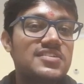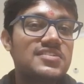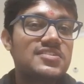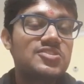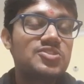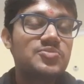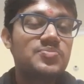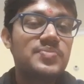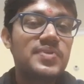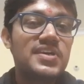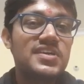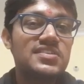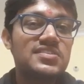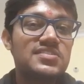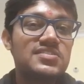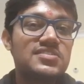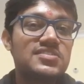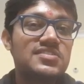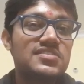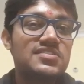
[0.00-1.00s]

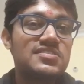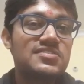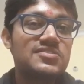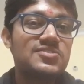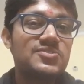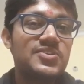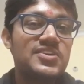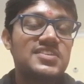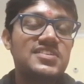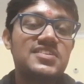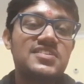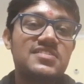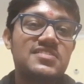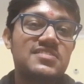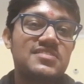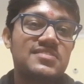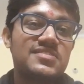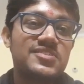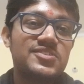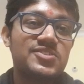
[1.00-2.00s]
space? So
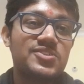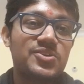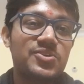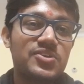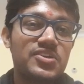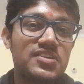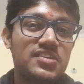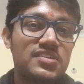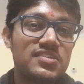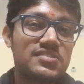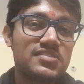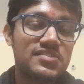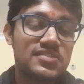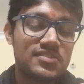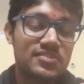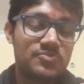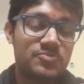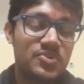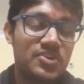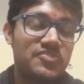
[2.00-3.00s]
isn't this theory is
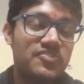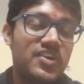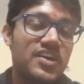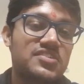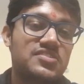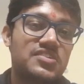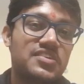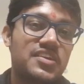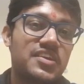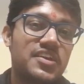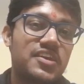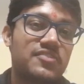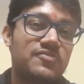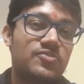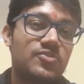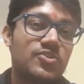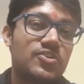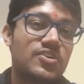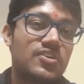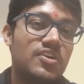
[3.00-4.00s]
a bit fascinating
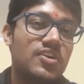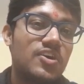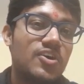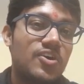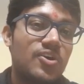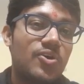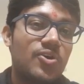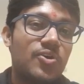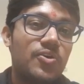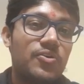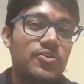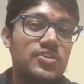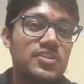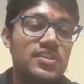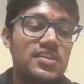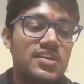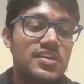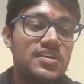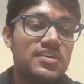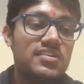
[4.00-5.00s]
for
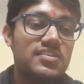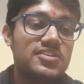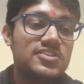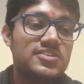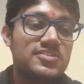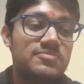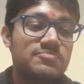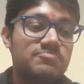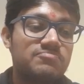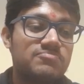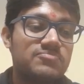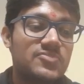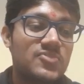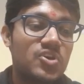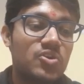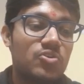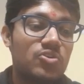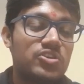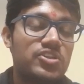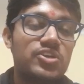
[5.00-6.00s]
all the
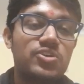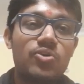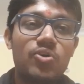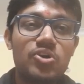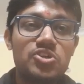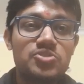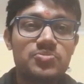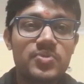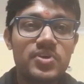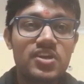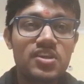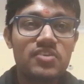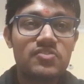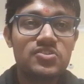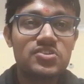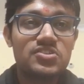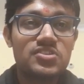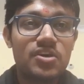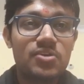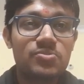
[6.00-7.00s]
all the cosmic
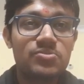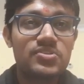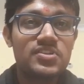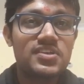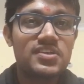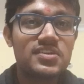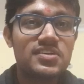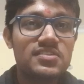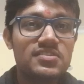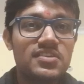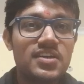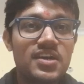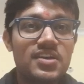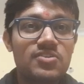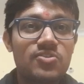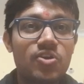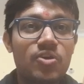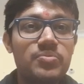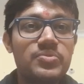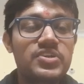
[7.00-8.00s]
lovers out there,
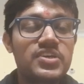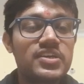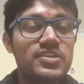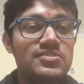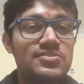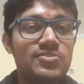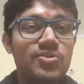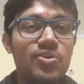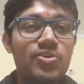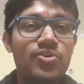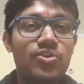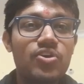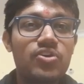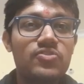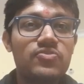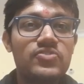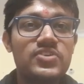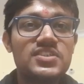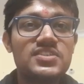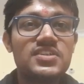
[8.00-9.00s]
that comet tails not
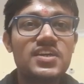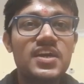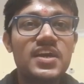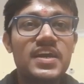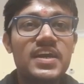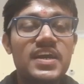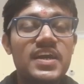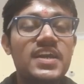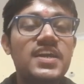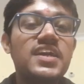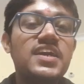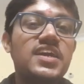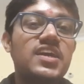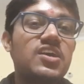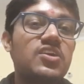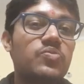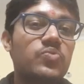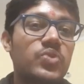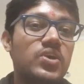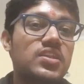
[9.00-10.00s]
always
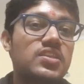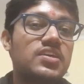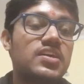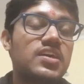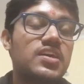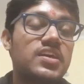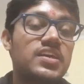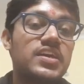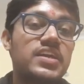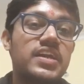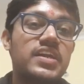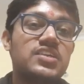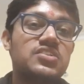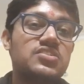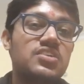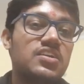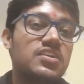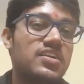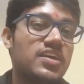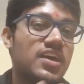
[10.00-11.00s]
indicate where they headed.
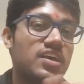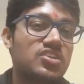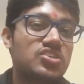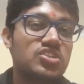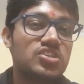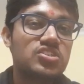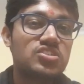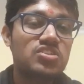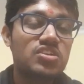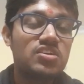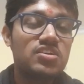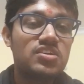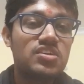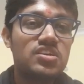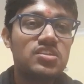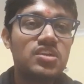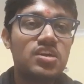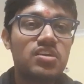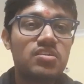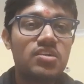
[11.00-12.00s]
Instead, they are just
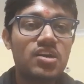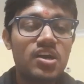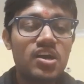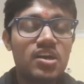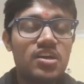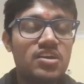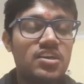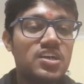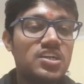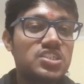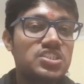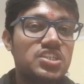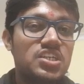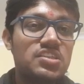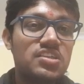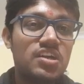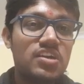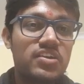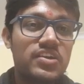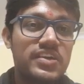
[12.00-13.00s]
the dust
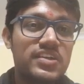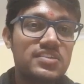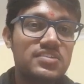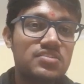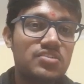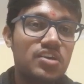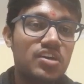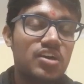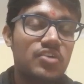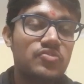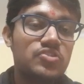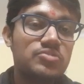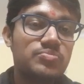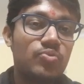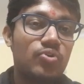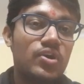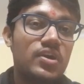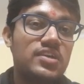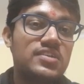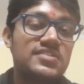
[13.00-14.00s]
and the trails which
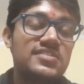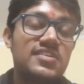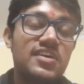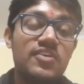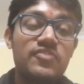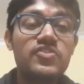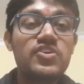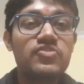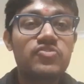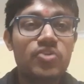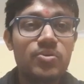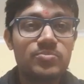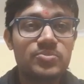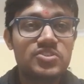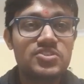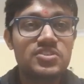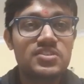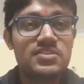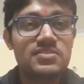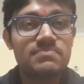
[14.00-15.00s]
points away from
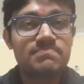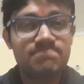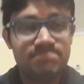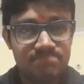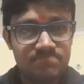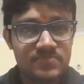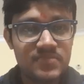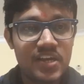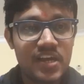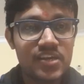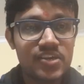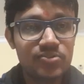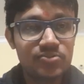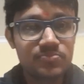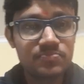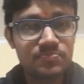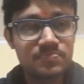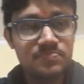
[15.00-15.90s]
the sun. Thank you.